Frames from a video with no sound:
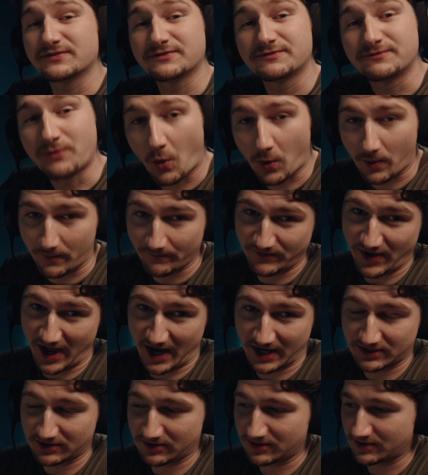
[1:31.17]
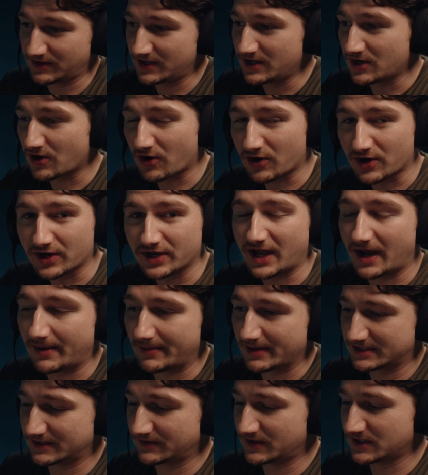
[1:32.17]
form factor, the
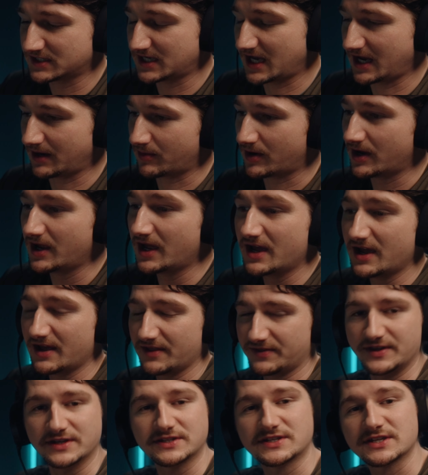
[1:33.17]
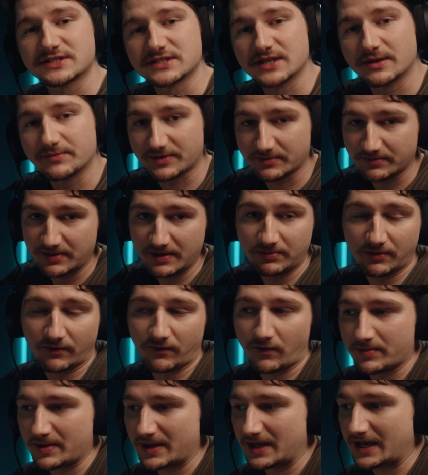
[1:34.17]
ergonomics of this camera. This is something people
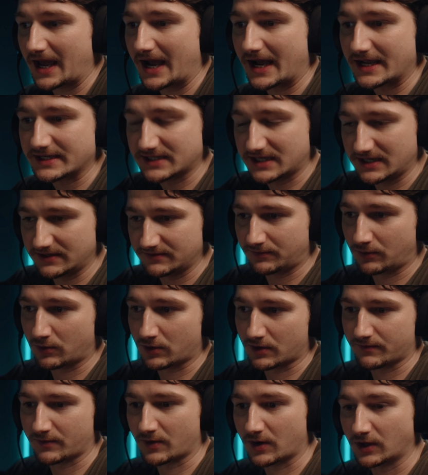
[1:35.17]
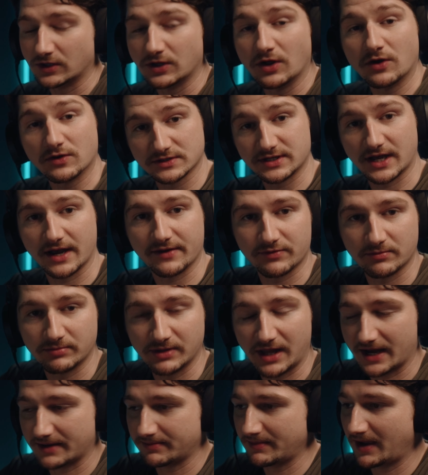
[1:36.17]
have been asking for a long time from
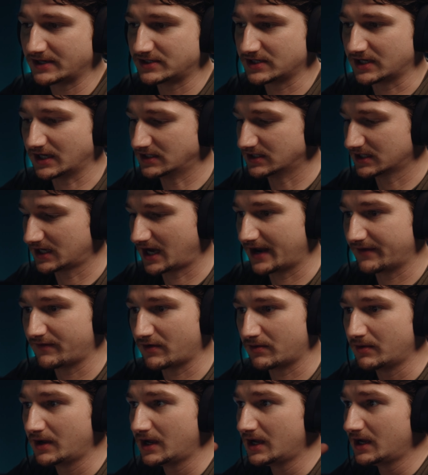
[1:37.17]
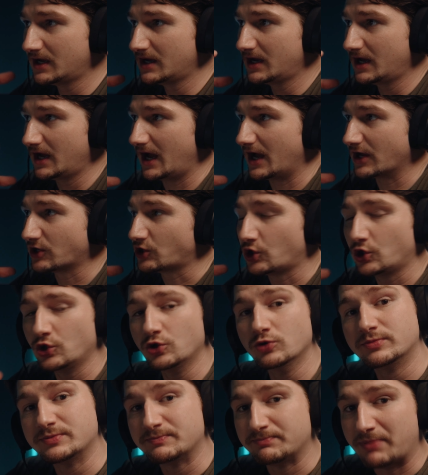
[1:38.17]
Blackmagic. It's kind of a
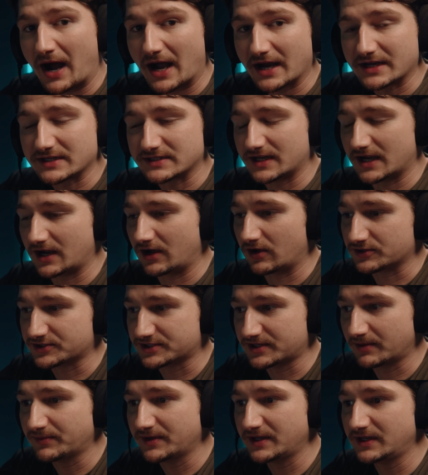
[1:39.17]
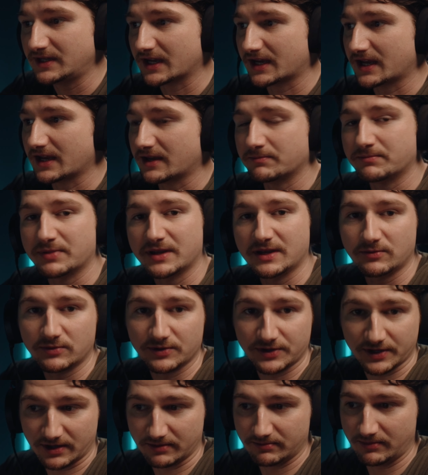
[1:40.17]
cube box style, something that can compete with
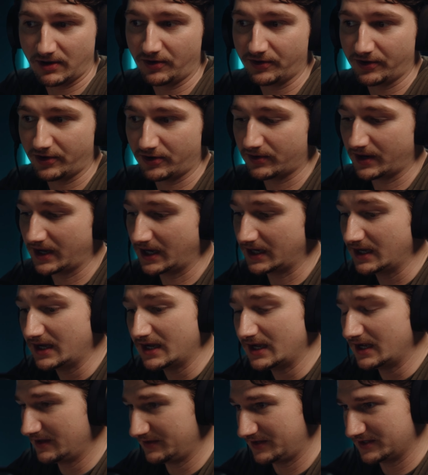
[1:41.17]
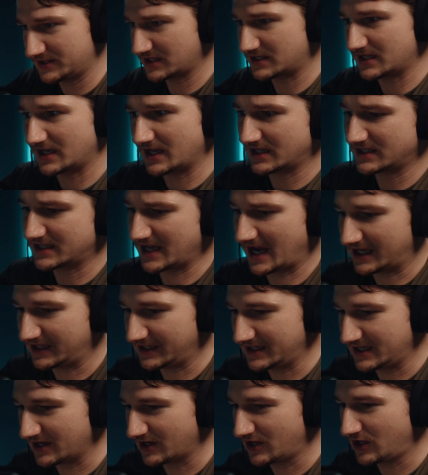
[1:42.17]
the Komodo. And this isn't
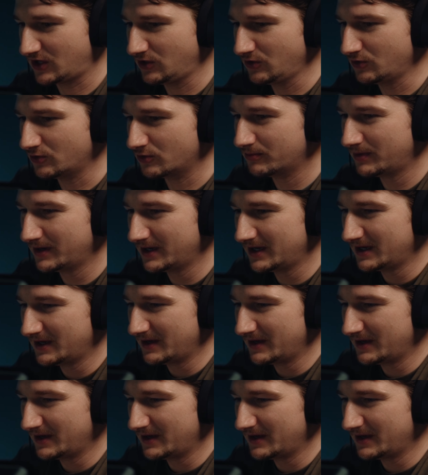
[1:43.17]
exactly a cube,